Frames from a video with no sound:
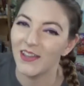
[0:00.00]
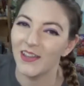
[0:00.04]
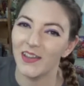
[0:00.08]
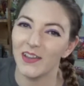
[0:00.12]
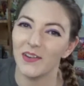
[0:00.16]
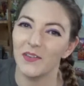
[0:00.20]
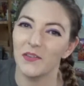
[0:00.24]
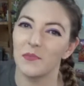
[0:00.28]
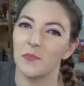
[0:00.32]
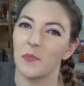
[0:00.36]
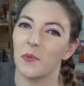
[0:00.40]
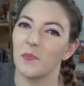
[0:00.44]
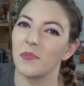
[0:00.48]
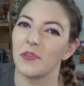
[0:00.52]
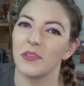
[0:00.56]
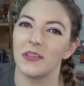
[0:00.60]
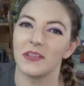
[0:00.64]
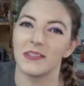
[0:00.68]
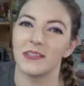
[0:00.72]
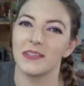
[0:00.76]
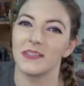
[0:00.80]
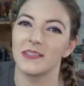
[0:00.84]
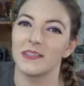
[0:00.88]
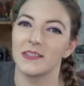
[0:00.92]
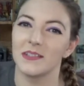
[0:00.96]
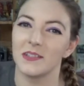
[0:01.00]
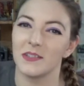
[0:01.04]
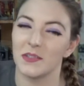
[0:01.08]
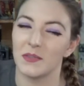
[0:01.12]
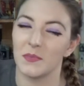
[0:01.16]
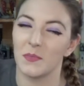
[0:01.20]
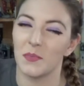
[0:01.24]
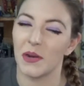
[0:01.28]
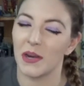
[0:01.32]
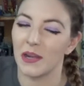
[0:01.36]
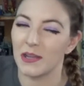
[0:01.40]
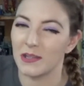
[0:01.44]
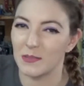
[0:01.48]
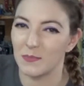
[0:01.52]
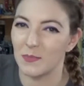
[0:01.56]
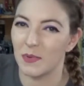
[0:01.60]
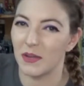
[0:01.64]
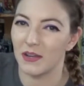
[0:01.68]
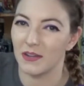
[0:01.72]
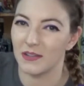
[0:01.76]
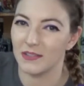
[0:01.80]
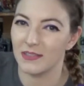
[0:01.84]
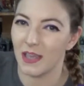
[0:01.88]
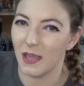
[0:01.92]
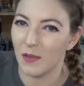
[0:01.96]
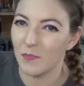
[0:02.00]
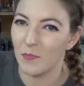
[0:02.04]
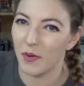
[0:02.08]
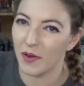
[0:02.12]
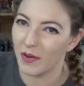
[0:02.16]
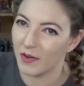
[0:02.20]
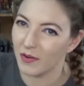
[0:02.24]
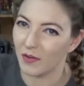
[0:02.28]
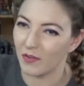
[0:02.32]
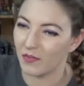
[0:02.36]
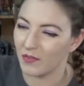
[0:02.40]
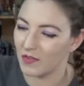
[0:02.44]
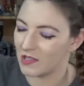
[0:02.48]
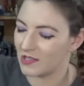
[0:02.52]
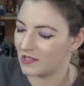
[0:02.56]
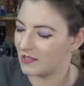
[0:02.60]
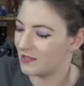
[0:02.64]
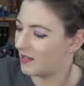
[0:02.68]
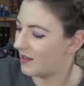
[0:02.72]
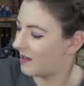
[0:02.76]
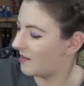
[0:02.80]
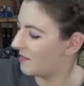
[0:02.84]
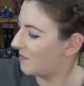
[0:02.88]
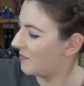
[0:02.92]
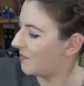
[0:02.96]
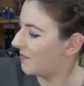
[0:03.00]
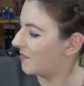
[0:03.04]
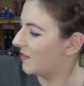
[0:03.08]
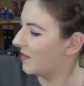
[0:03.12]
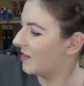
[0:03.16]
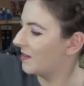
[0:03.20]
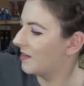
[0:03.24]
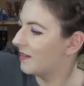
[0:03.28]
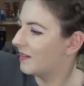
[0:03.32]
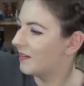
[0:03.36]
You gotta remember, this isn't a surprise box. I bought all this stuff.